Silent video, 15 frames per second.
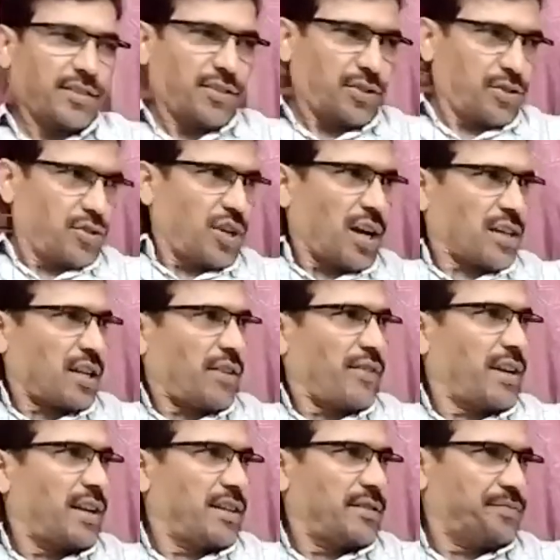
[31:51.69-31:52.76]
So doctor
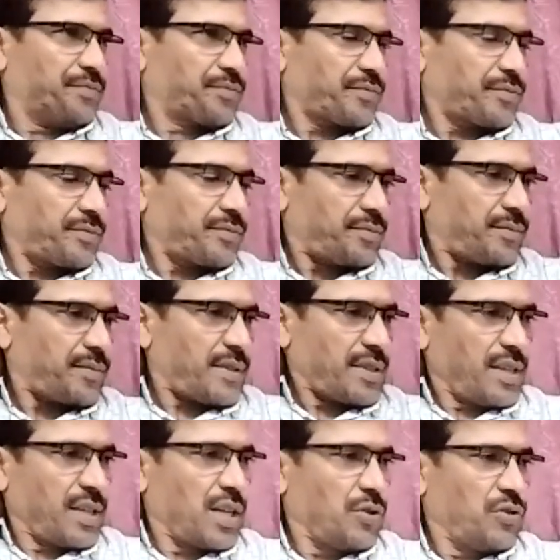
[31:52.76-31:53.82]
will
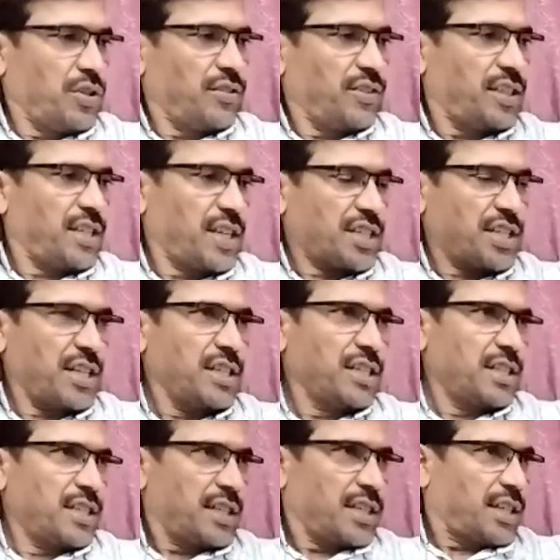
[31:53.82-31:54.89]
give this
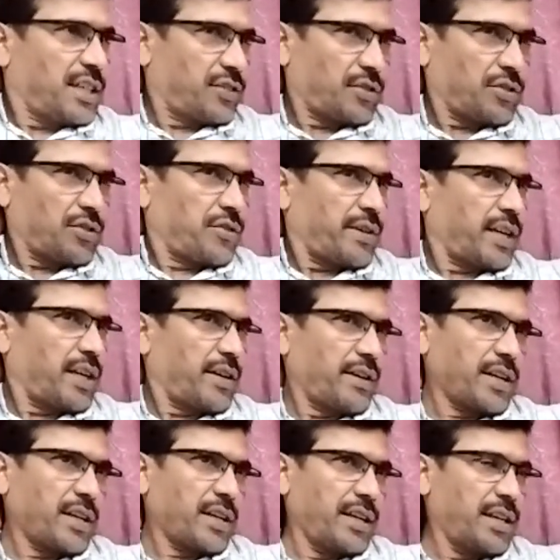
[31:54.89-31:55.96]
injection. So
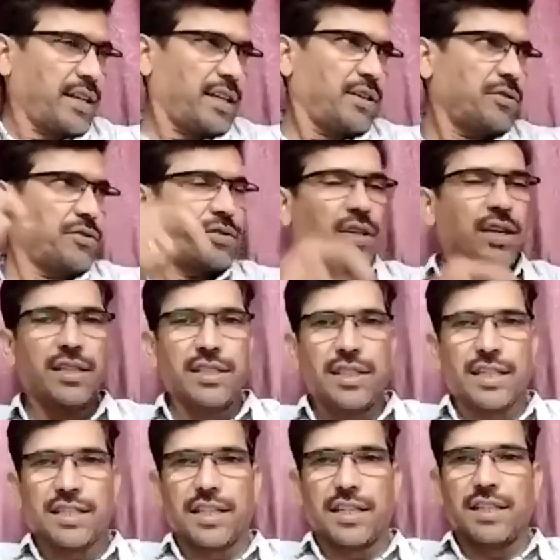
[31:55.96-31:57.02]
whenever he give the
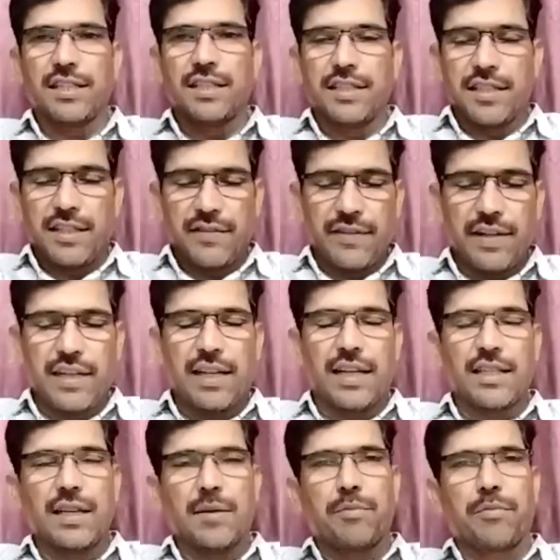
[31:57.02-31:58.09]
injection, will
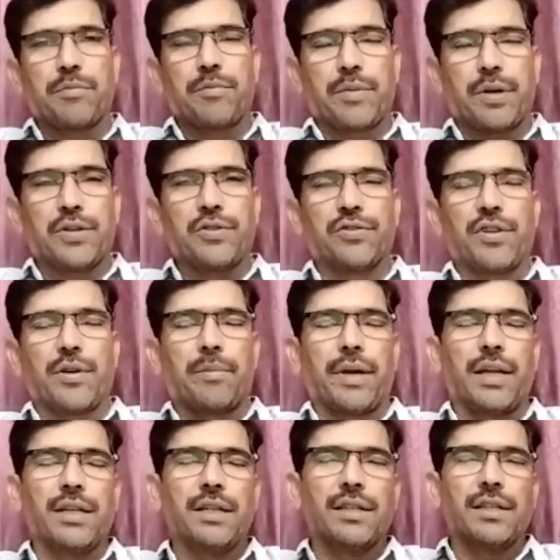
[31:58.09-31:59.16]
get the produce the
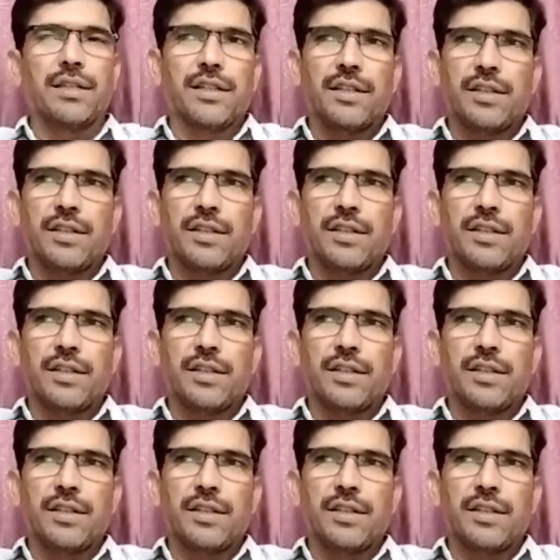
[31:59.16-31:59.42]
pain.